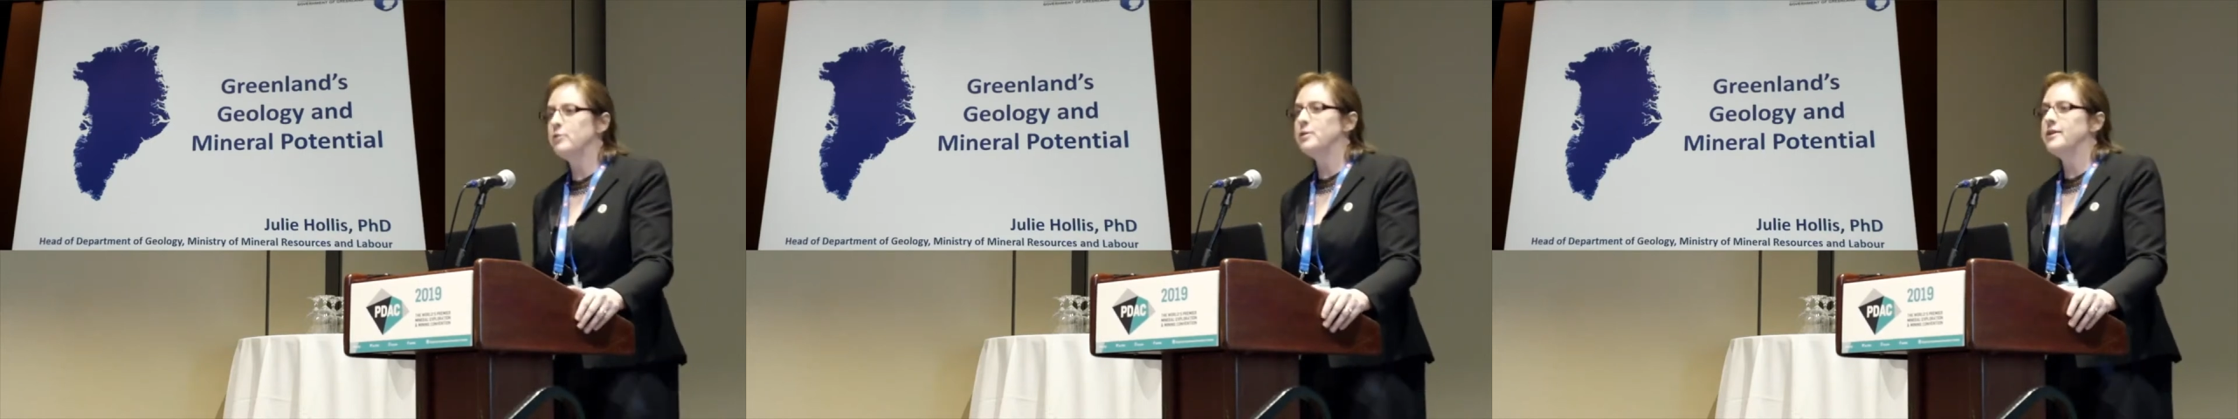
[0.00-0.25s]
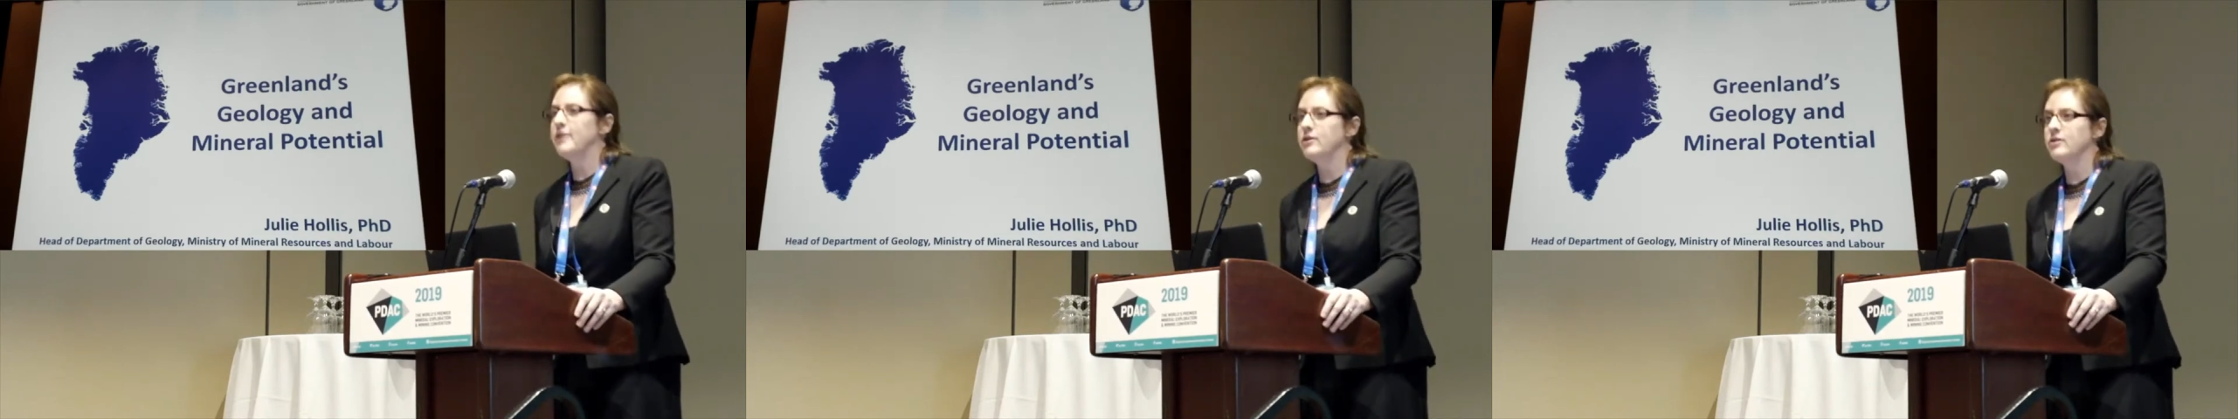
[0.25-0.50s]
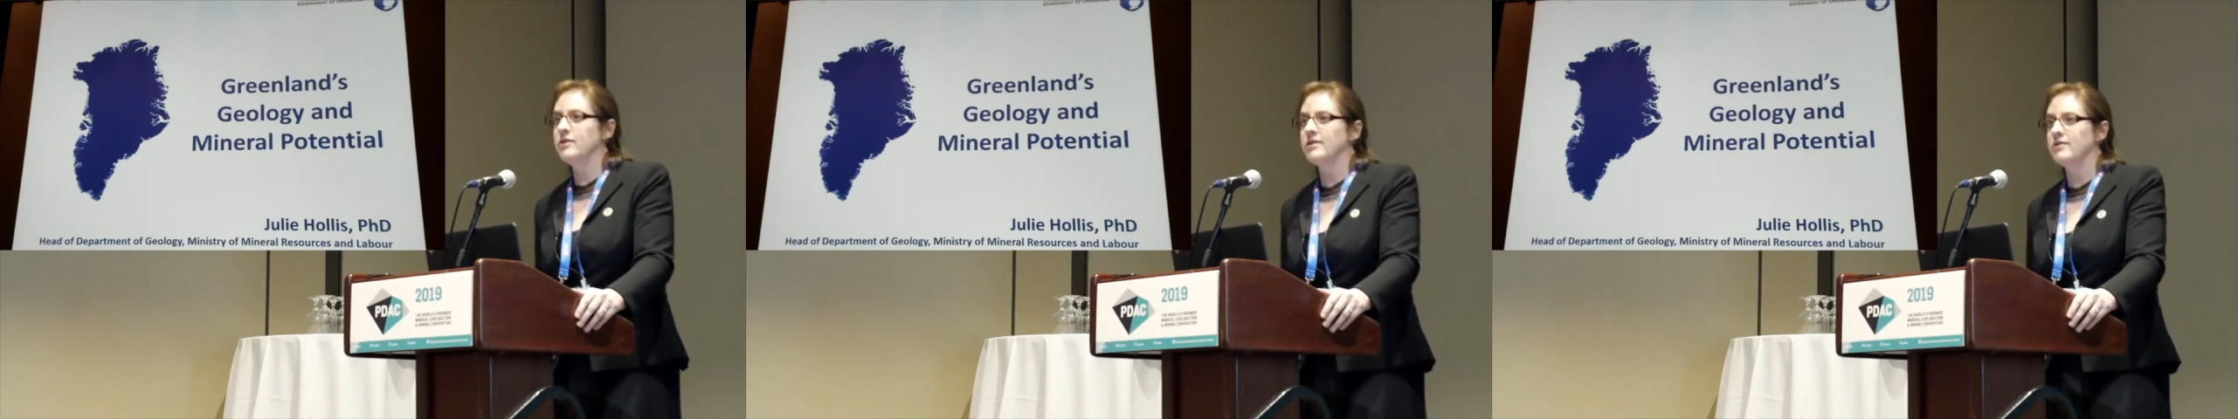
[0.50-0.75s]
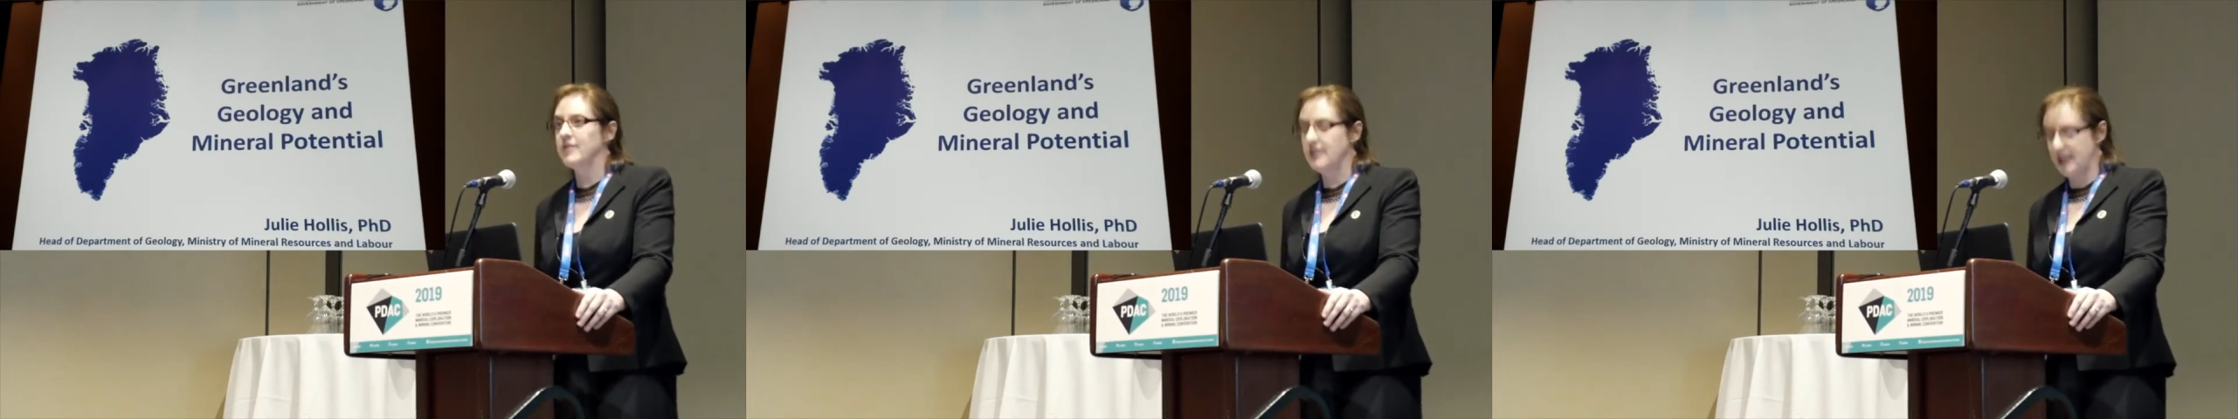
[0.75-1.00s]
mineral
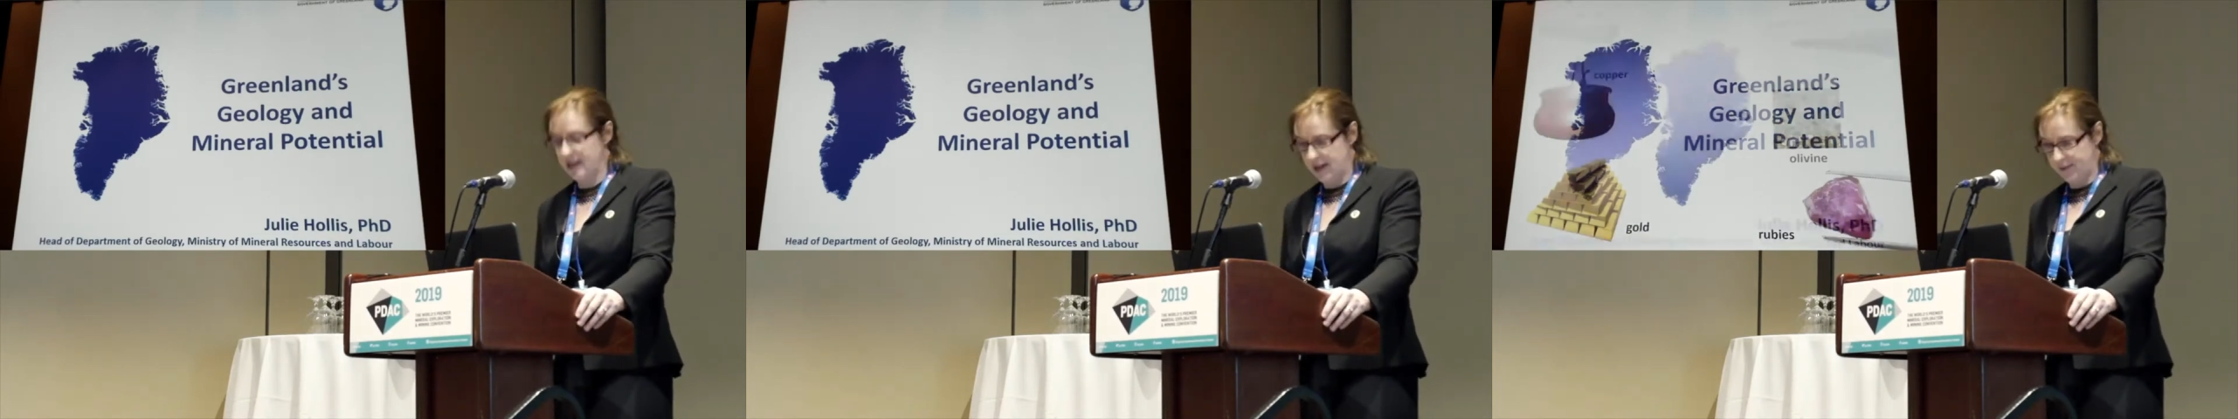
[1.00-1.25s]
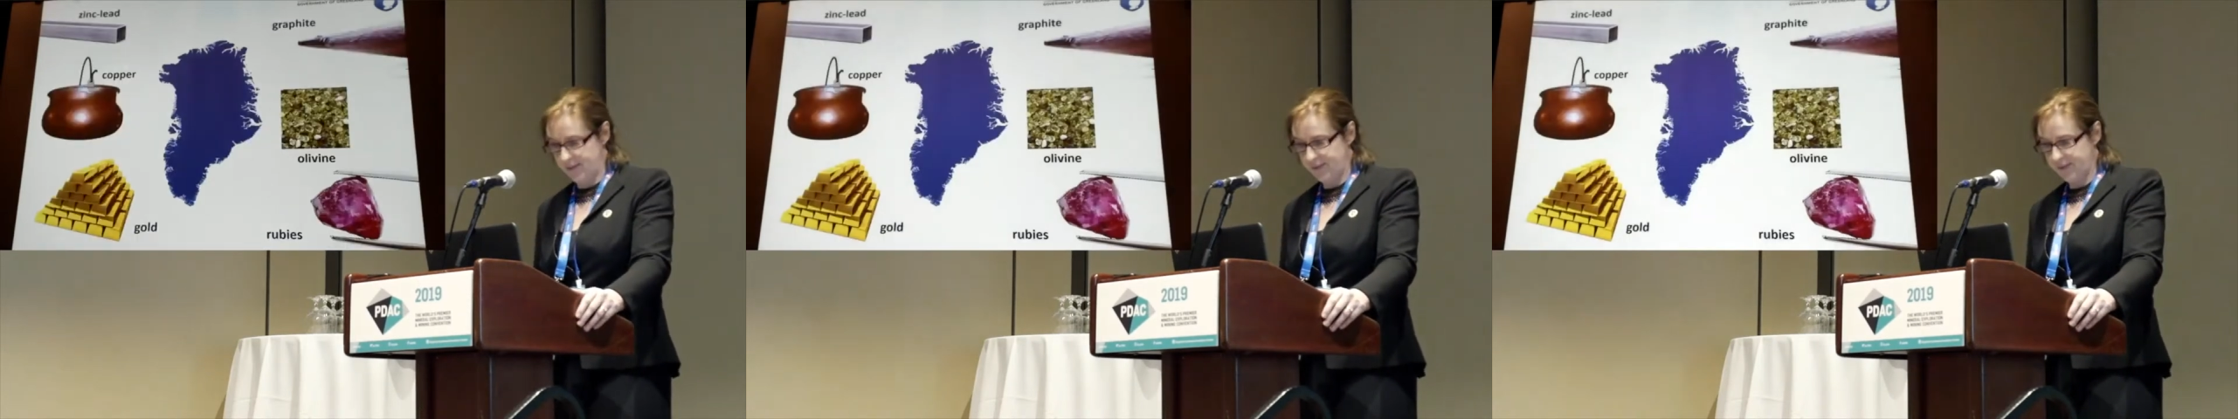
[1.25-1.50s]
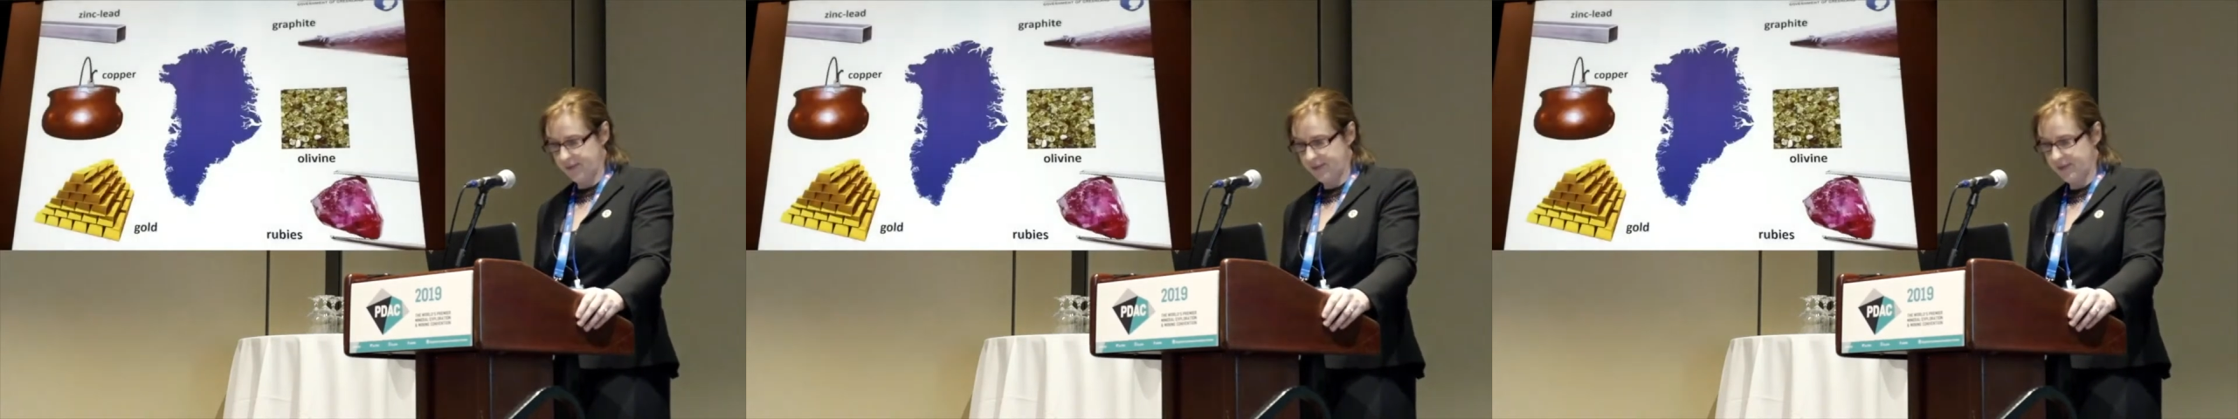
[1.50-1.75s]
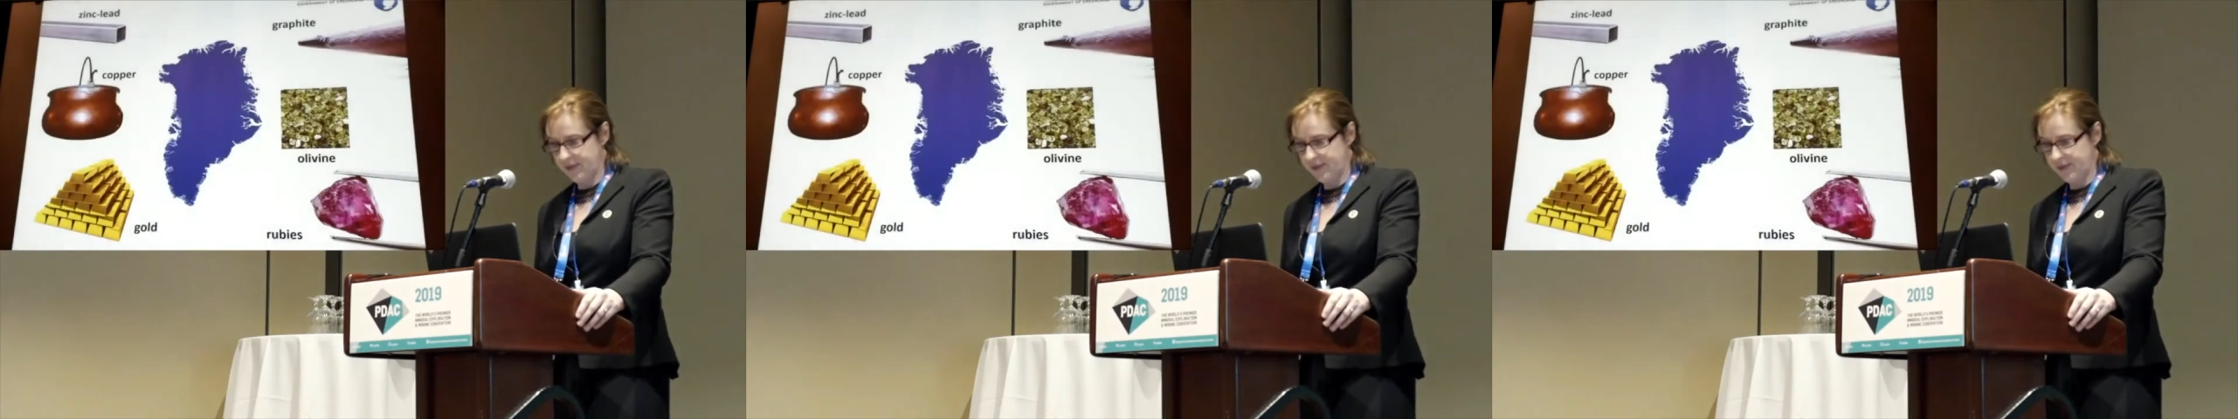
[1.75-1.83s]
potential in Greenland now.